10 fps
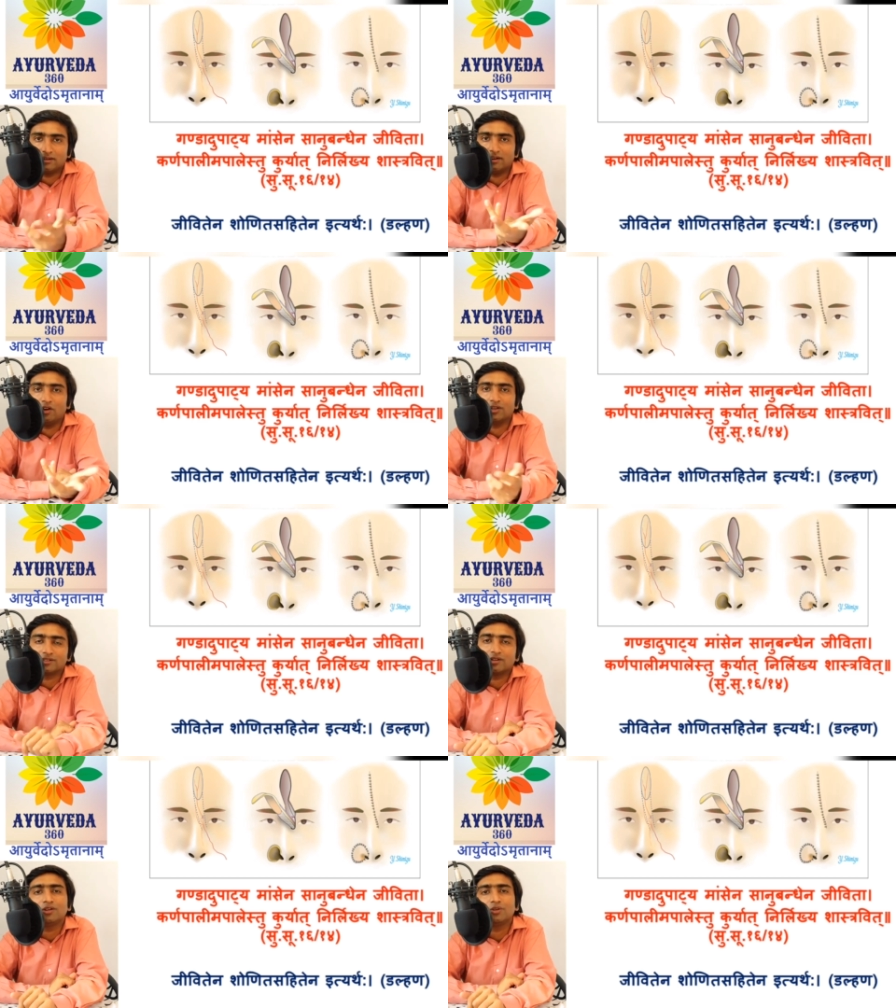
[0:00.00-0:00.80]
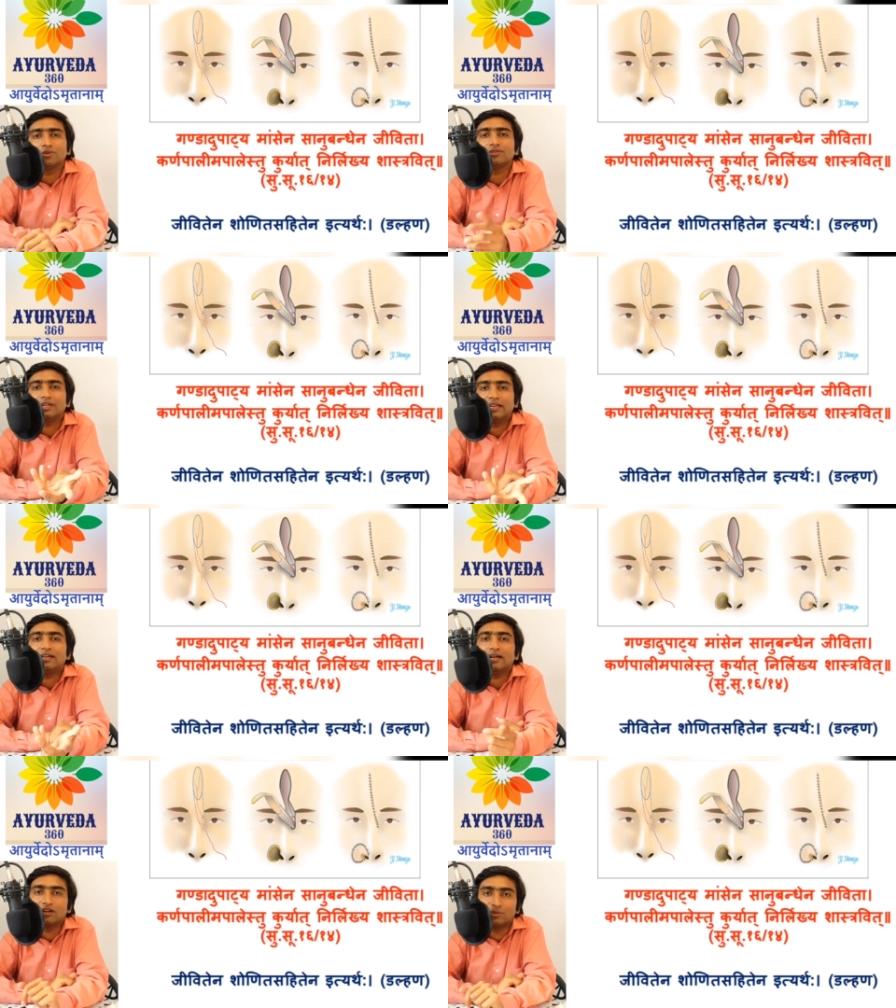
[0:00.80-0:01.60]
lost or due to
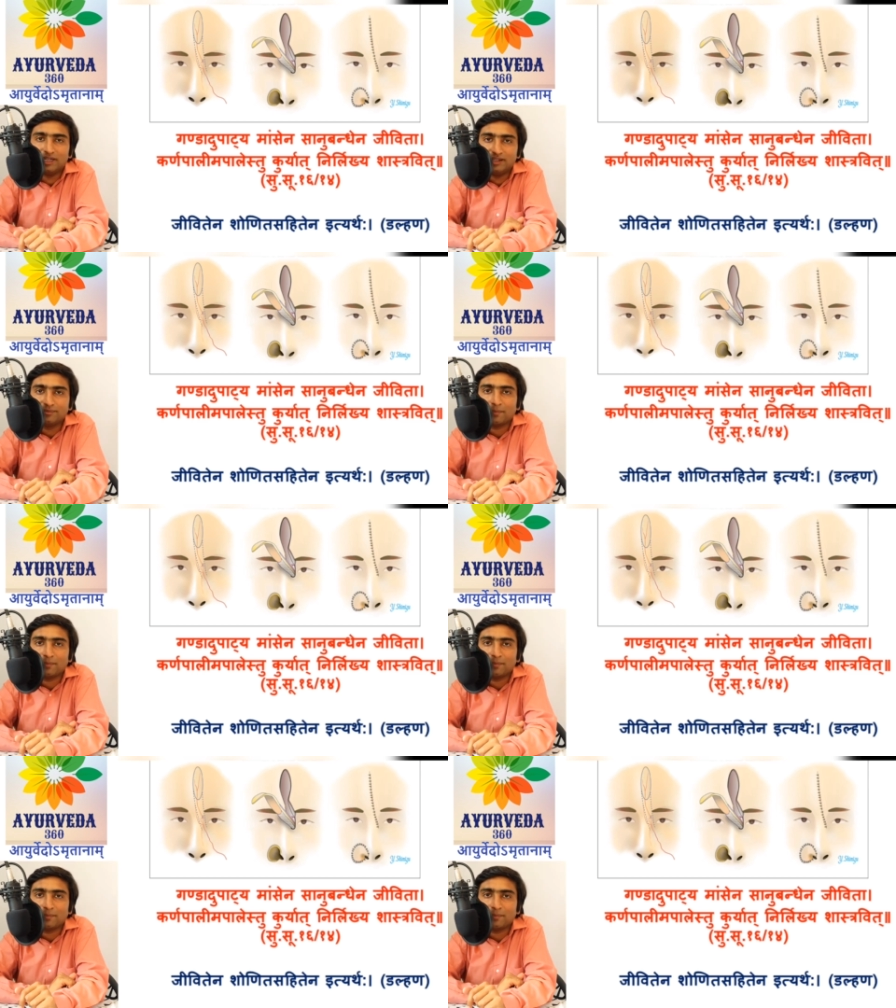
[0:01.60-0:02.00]
any anomaly.